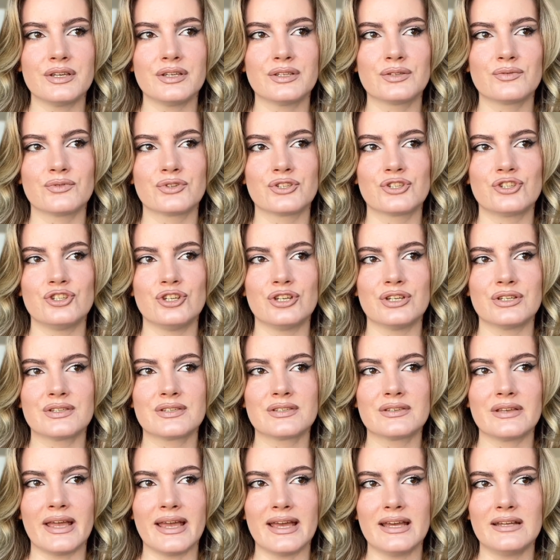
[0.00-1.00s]
it was
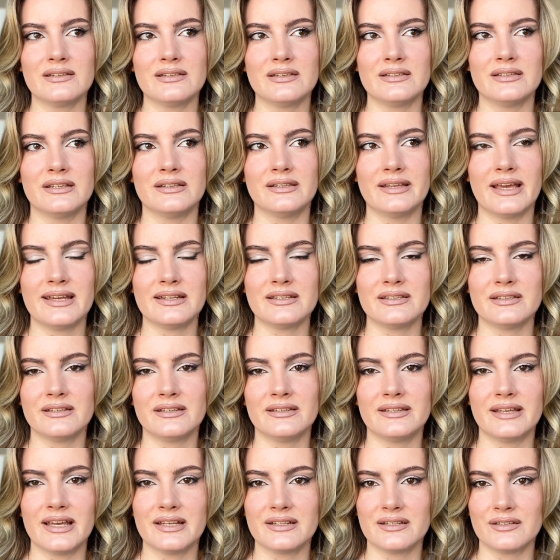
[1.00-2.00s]
just adding and adding
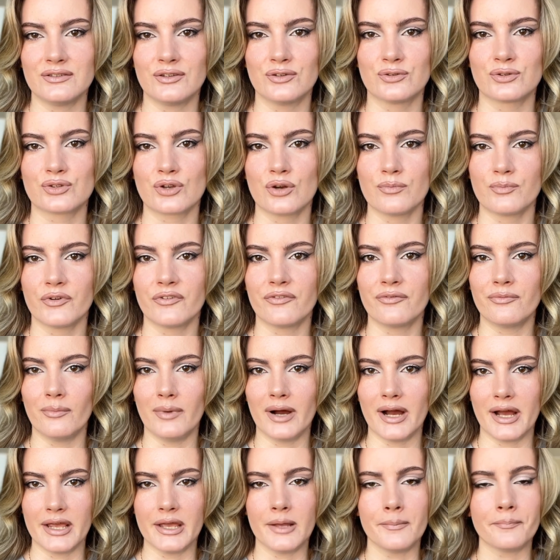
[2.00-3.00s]
and adding on top of
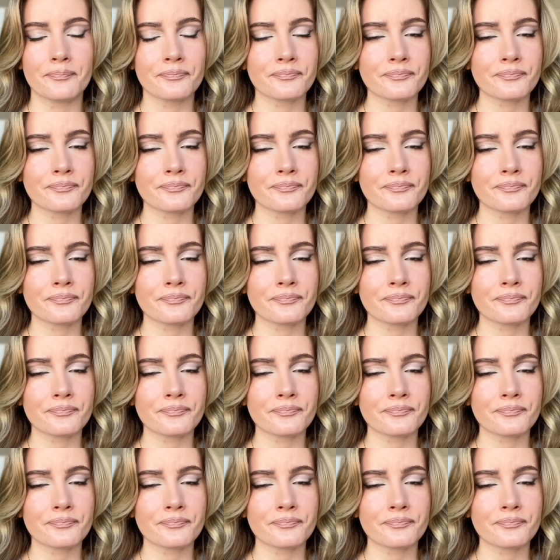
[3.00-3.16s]
my